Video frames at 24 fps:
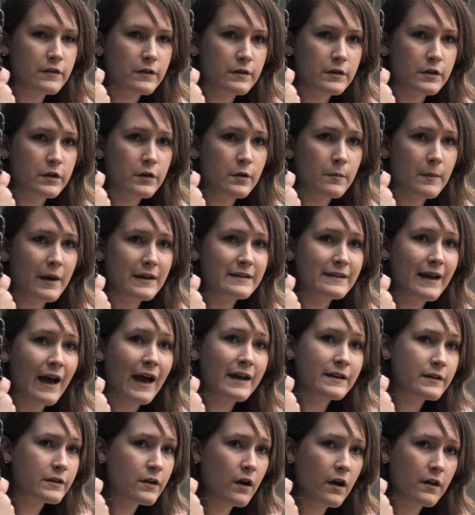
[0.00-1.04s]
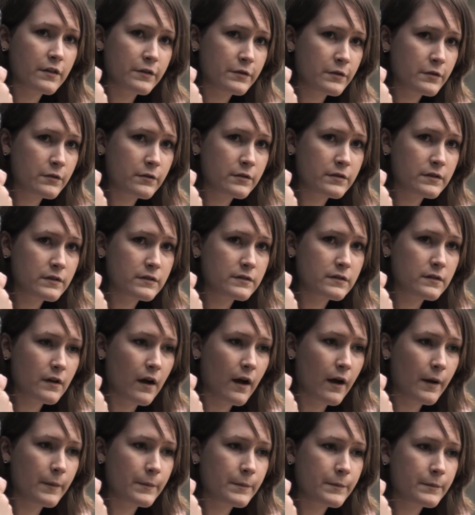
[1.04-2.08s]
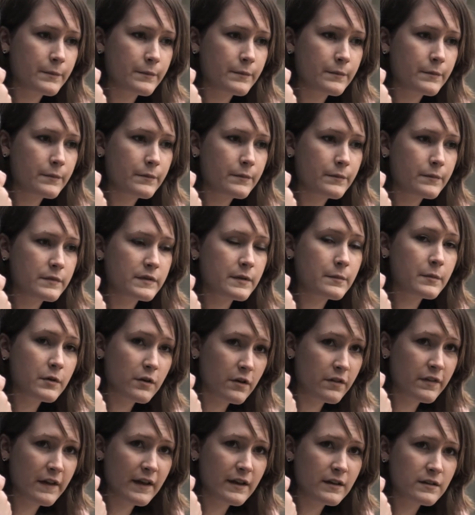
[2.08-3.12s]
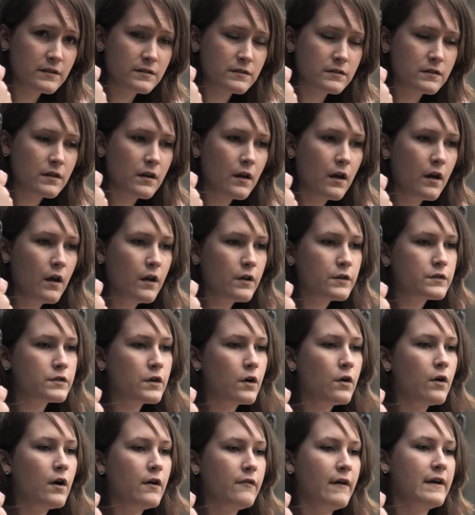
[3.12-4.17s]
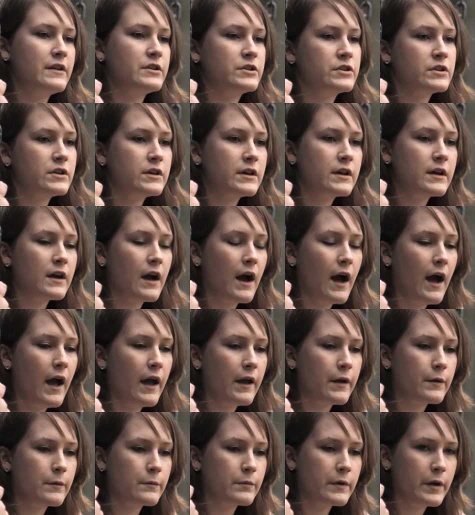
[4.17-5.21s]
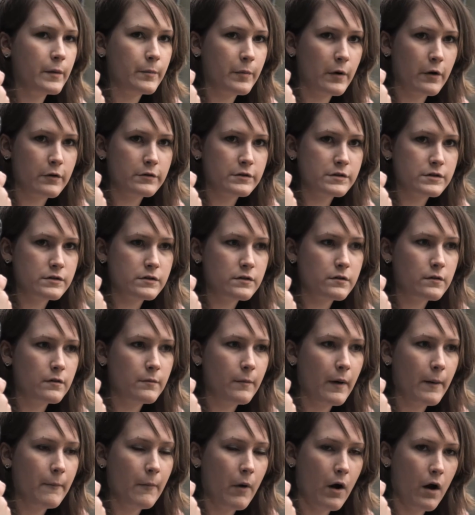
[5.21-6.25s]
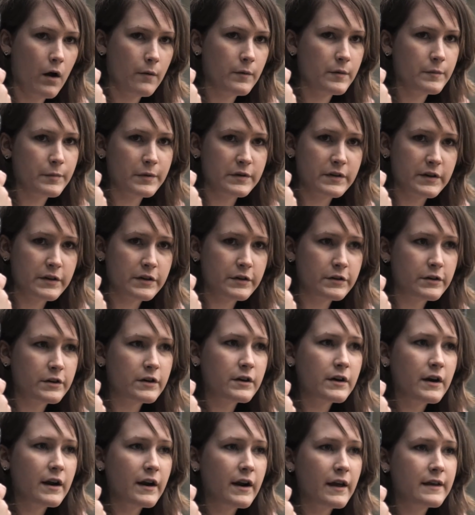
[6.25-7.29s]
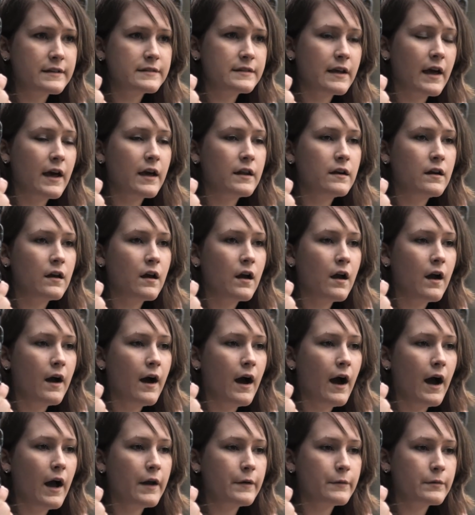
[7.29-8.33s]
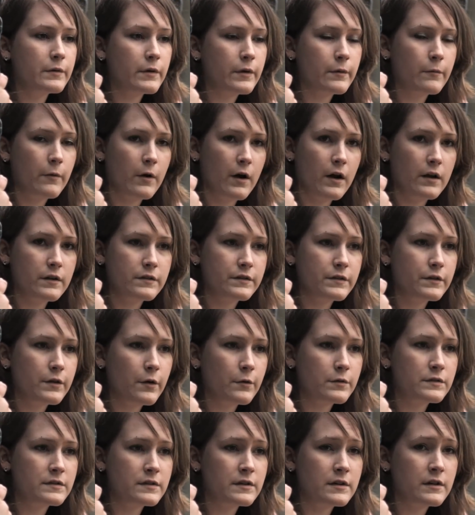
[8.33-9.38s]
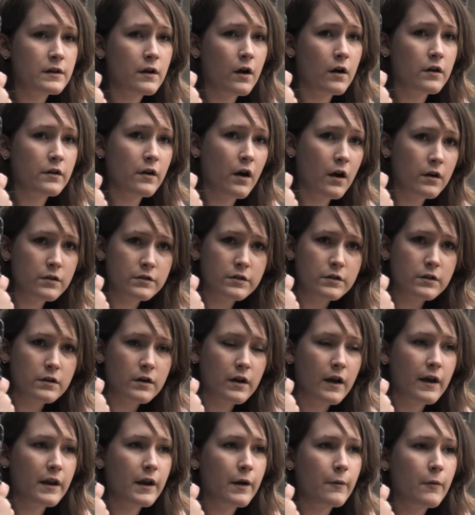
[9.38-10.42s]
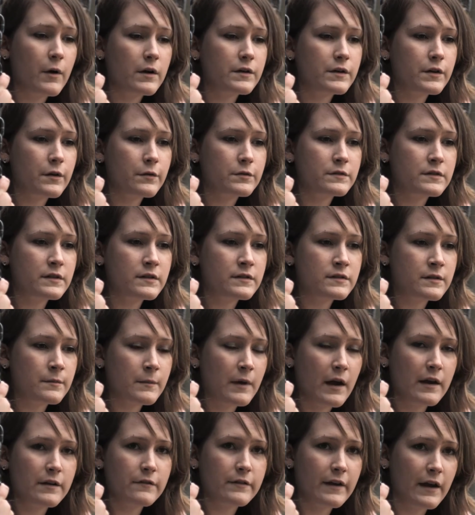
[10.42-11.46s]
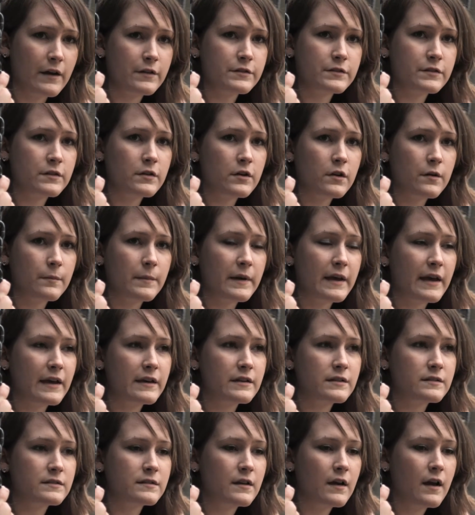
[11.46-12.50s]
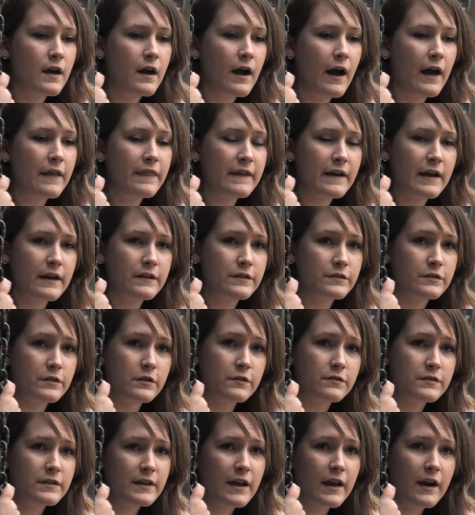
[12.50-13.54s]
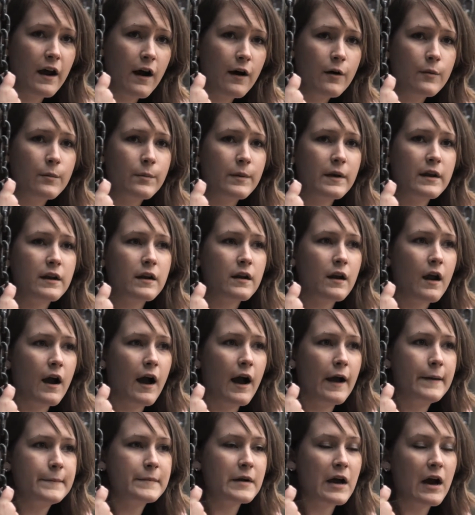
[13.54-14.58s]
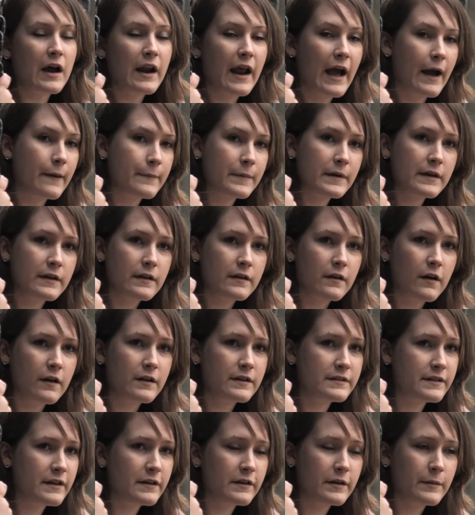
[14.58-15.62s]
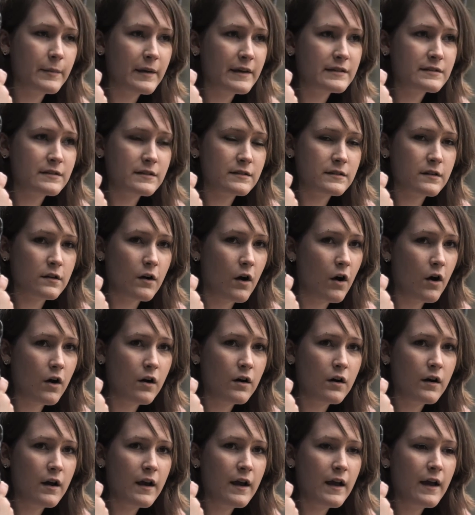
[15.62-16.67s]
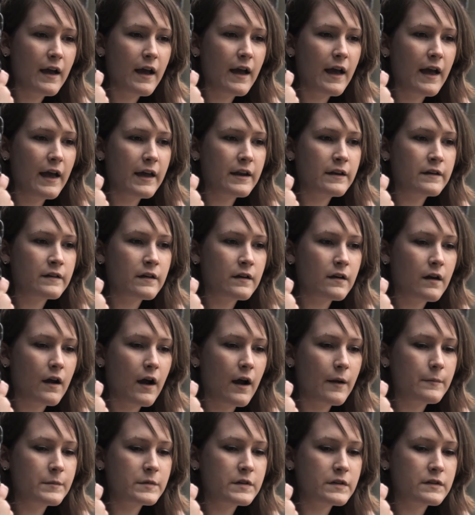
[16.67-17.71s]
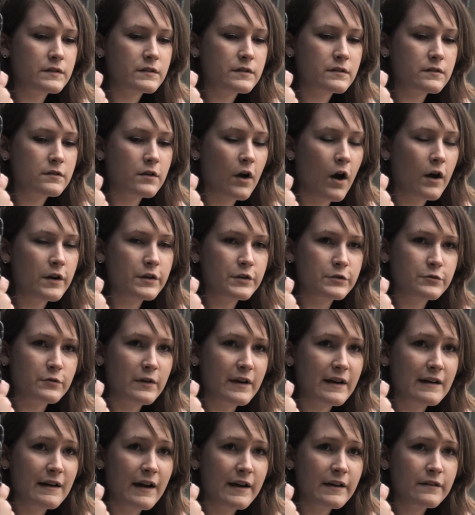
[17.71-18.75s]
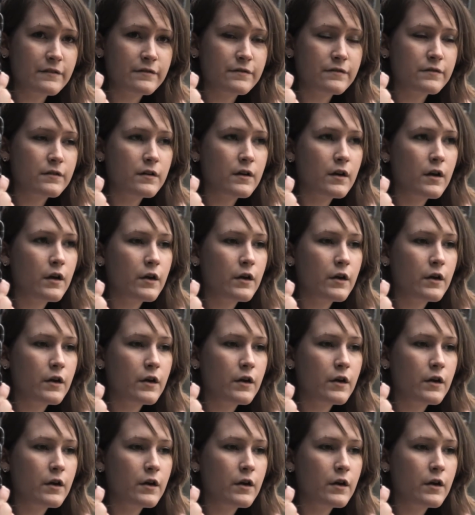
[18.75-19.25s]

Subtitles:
that, you know, my dad had gone through similar things. So eventually I reapproached my mom in particular and I said, I really want to go see our doctor and I want to go see some kind of counselor because I think I deserve to get help and I'm not happy on a daily basis at all and I'm just not enjoying life.